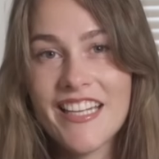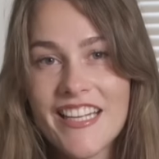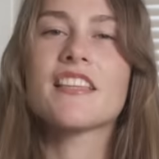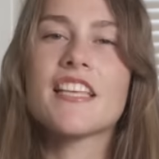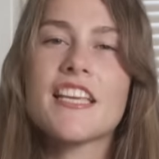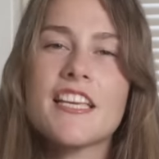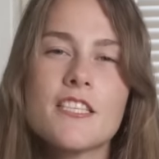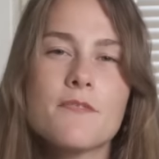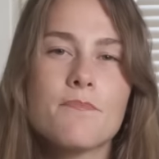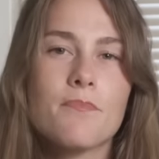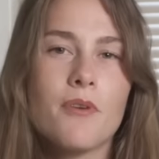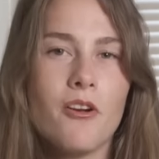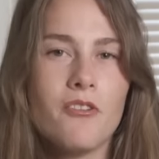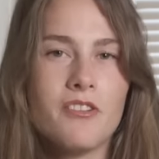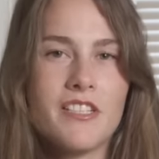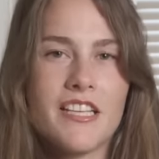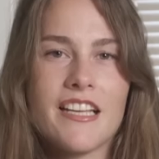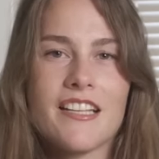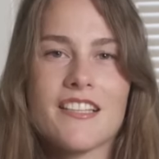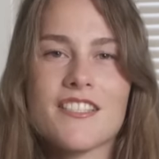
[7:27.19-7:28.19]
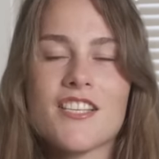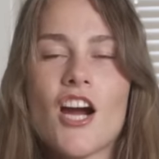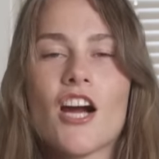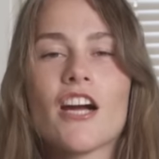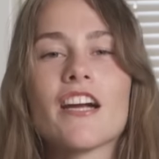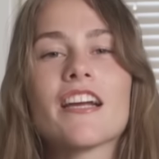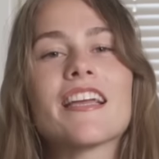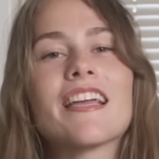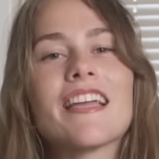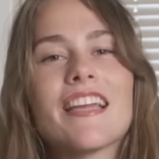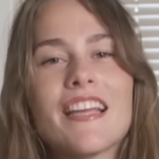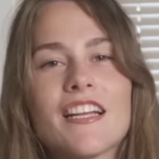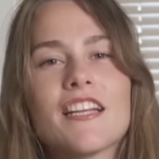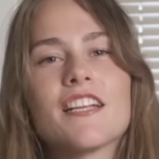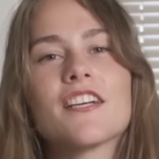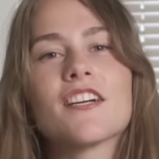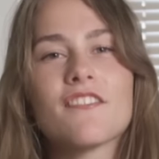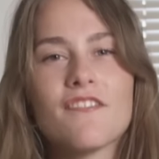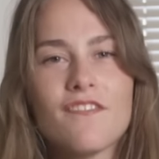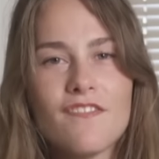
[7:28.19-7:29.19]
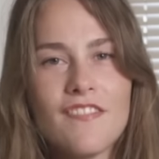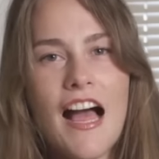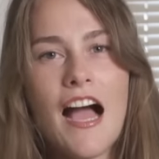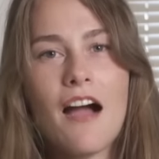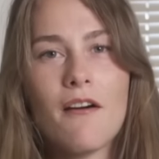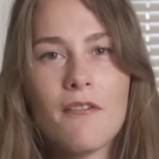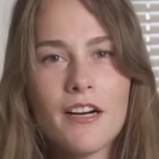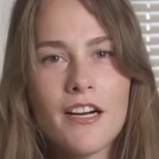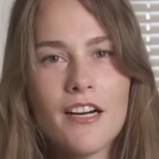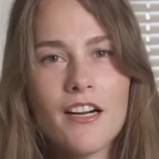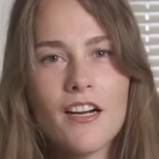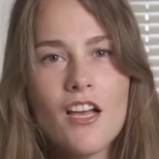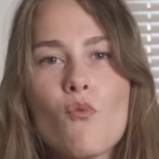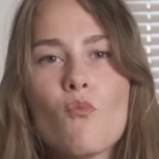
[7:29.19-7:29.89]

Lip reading: These proteins are in your flour.